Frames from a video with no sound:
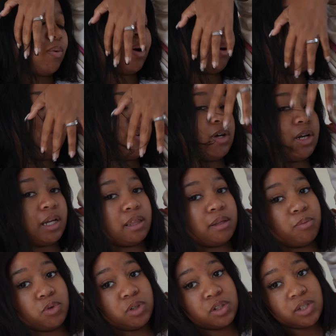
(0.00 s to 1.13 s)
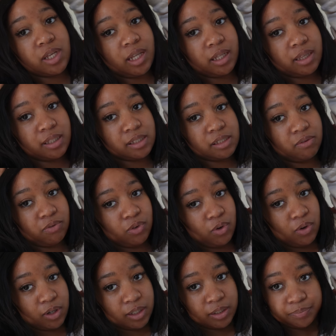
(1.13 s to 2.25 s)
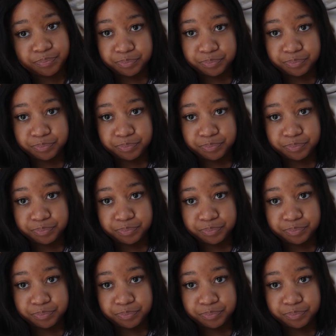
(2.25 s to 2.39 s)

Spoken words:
I woke up very early in the morning to edit this vlog.